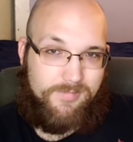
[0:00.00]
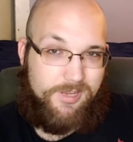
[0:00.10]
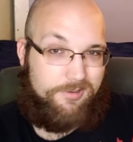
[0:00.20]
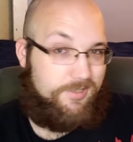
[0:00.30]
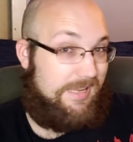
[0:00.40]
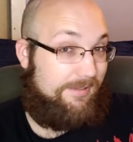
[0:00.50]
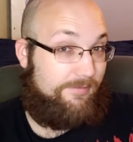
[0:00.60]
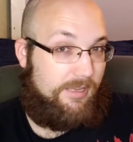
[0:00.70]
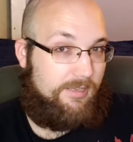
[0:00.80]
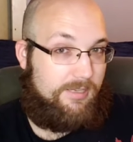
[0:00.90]
I used to have
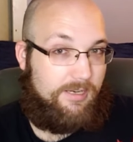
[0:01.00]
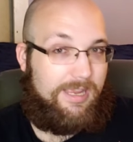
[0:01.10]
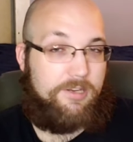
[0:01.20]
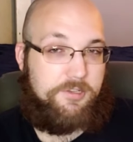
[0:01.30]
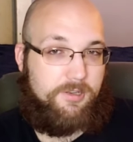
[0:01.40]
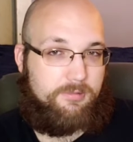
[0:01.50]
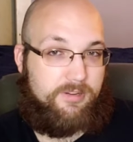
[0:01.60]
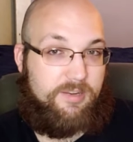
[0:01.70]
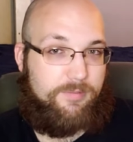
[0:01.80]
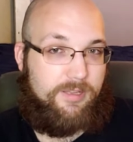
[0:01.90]
Tenkaichi
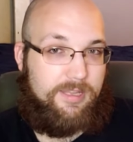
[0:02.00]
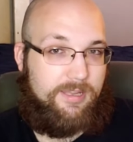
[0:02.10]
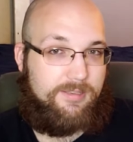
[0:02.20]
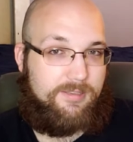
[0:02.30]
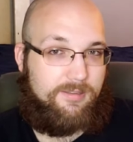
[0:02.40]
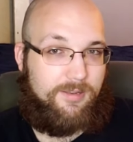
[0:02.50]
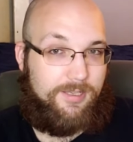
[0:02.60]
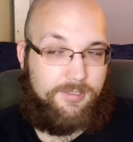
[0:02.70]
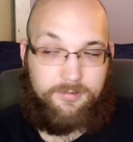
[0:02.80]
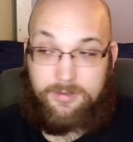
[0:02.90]
3, but I
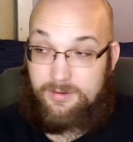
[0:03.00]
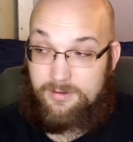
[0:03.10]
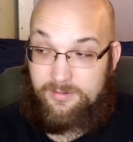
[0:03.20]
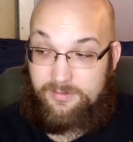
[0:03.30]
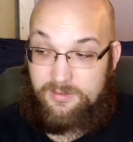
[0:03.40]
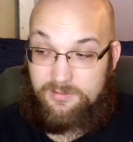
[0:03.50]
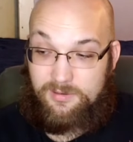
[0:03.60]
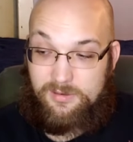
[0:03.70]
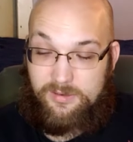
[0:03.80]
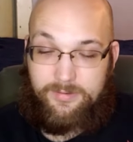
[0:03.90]
sold that.
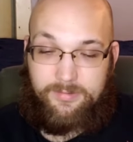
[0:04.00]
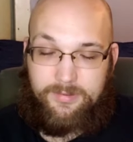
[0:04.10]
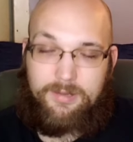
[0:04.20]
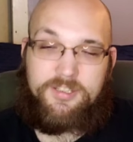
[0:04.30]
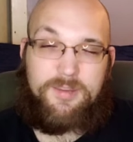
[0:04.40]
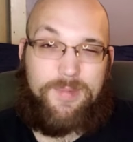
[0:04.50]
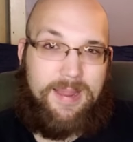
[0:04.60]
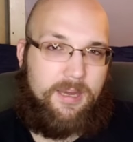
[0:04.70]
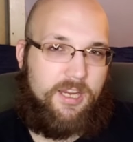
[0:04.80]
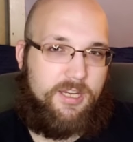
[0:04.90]
That was a
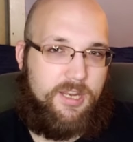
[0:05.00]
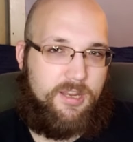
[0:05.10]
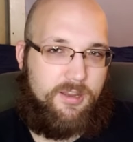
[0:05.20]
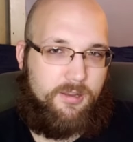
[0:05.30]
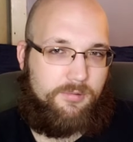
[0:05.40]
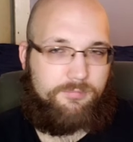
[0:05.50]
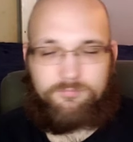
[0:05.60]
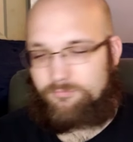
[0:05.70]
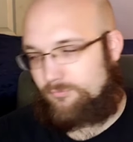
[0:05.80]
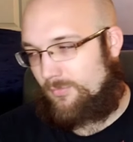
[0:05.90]
bad idea,
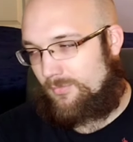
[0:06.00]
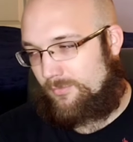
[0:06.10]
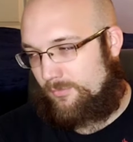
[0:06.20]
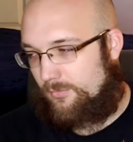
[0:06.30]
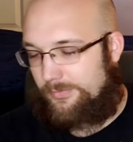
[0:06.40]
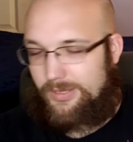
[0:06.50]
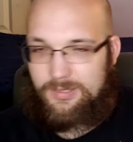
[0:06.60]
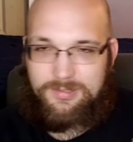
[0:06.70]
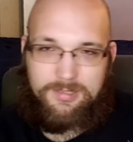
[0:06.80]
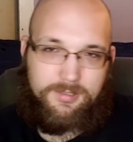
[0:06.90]

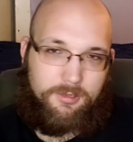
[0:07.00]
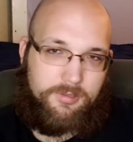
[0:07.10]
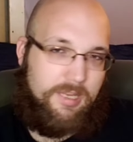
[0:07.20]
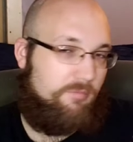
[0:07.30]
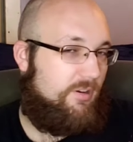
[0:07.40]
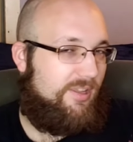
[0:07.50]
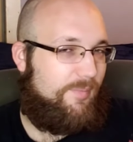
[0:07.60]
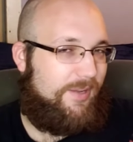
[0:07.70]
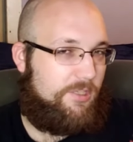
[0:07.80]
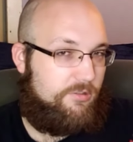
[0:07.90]
because that's low-key one of the
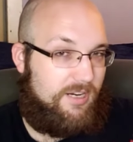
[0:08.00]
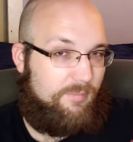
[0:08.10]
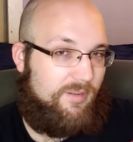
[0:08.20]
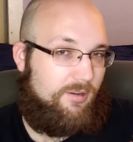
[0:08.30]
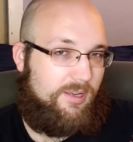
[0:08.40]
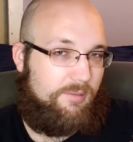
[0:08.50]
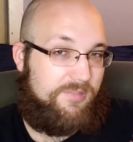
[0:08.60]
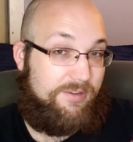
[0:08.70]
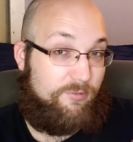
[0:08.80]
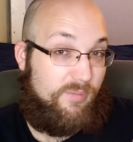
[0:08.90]
best Dragon Ball
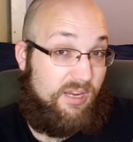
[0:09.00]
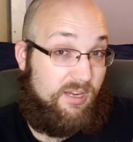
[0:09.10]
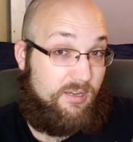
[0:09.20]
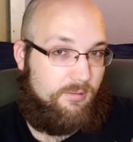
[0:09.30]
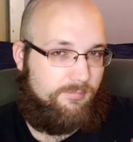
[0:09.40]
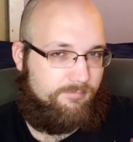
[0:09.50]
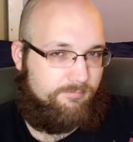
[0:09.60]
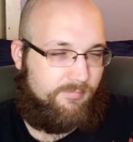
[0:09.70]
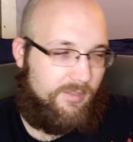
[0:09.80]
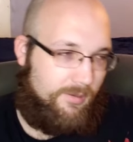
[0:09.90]
games ever made.
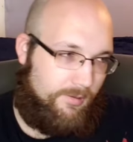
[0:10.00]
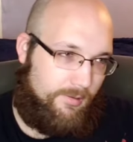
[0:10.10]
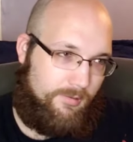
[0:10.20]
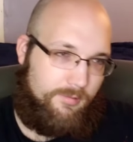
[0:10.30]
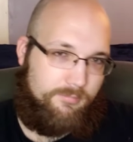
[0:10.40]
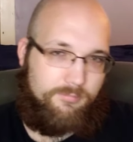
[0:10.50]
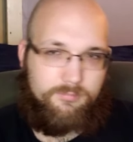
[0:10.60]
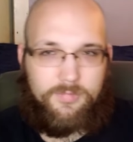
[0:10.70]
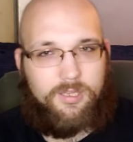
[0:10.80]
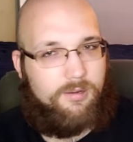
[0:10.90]

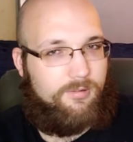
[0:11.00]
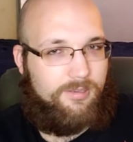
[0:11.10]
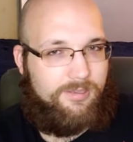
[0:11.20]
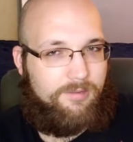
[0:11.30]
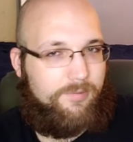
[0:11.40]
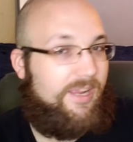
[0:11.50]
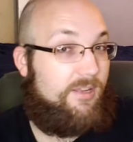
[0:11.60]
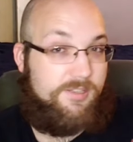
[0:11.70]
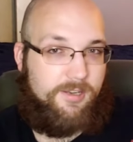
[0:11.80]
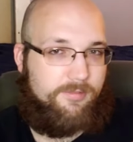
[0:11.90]
And then we
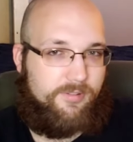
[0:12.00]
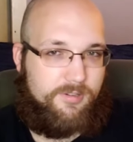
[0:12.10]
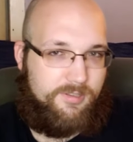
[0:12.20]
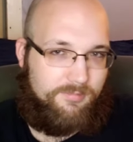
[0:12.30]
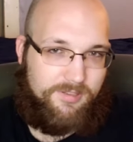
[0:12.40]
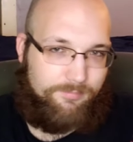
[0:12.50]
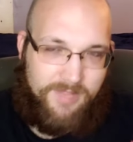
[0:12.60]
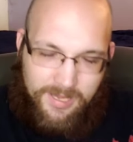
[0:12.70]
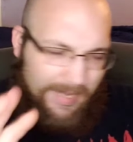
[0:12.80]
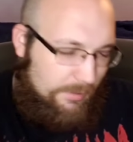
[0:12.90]
got Xenoverse. So
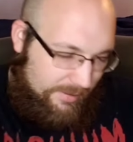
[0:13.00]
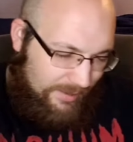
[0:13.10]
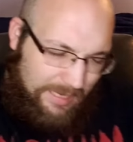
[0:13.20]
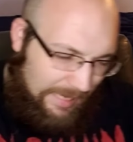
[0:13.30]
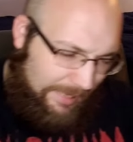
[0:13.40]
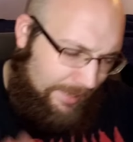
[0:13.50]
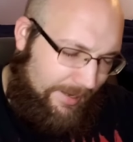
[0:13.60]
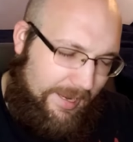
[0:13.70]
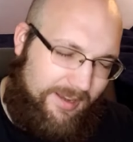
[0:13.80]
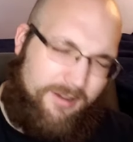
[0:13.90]
anyway,
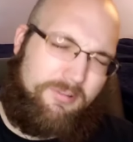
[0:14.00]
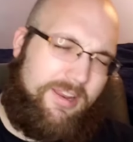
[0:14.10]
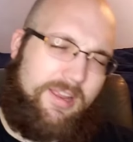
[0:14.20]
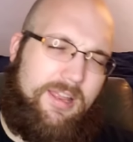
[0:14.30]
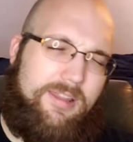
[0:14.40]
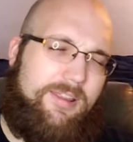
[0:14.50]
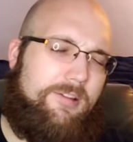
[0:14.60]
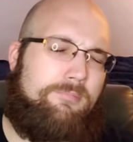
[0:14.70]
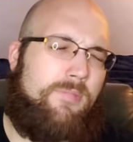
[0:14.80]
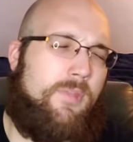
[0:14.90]
again, I want to get on that.